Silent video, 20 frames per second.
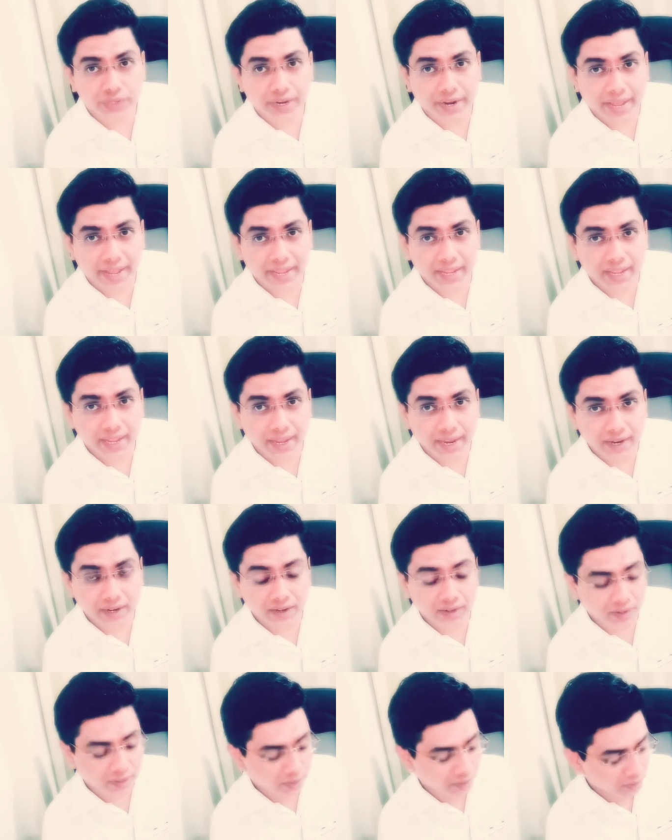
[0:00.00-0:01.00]
so that I
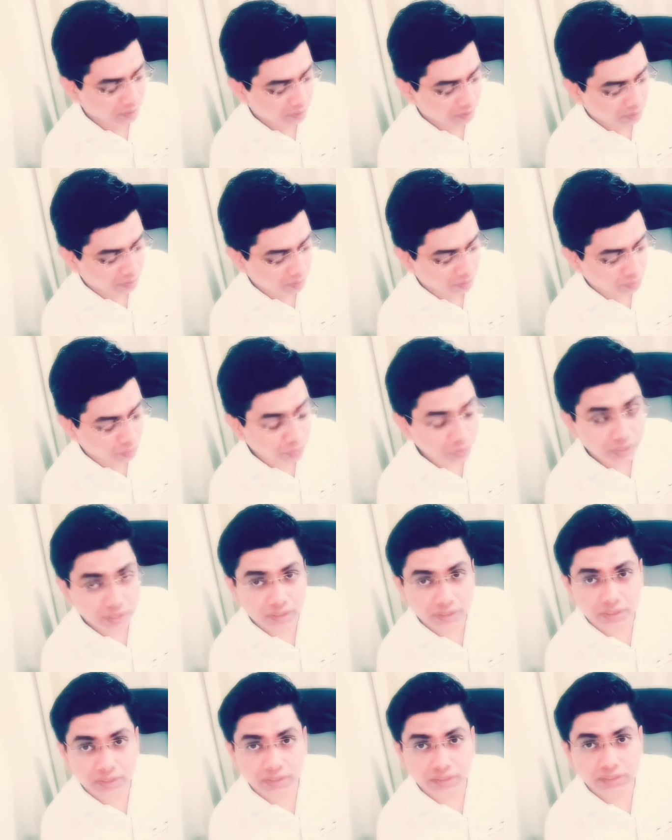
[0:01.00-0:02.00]
get a
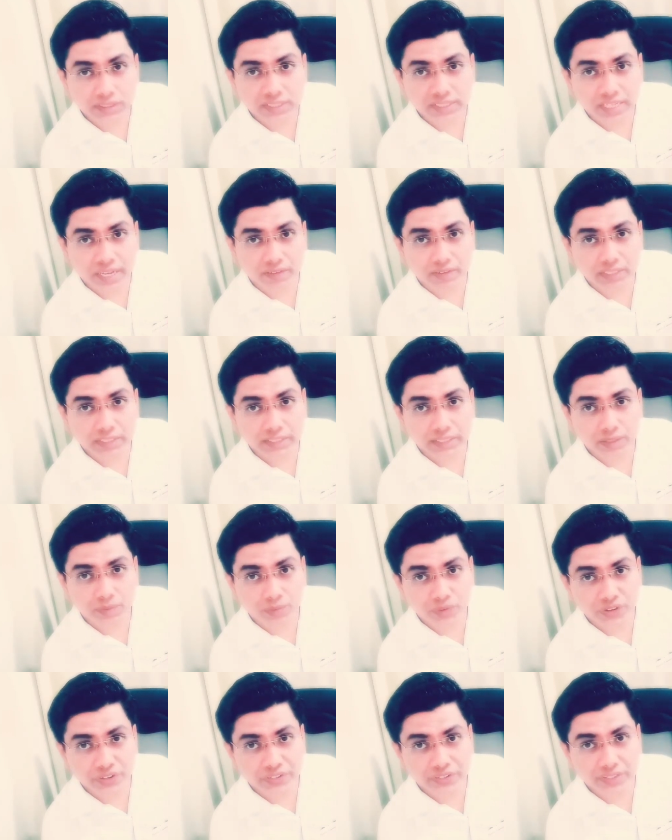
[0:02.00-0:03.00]
good gingival
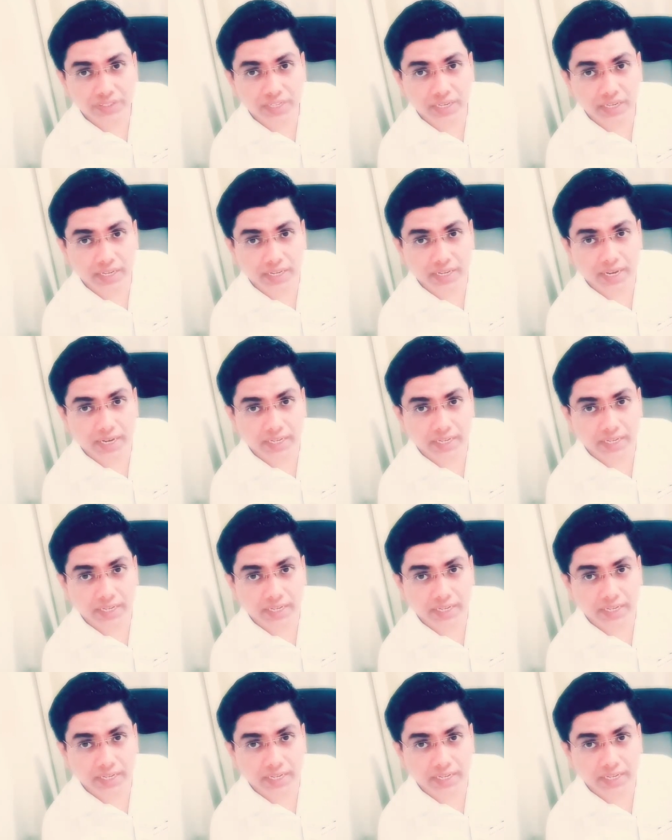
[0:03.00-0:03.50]
stimulation and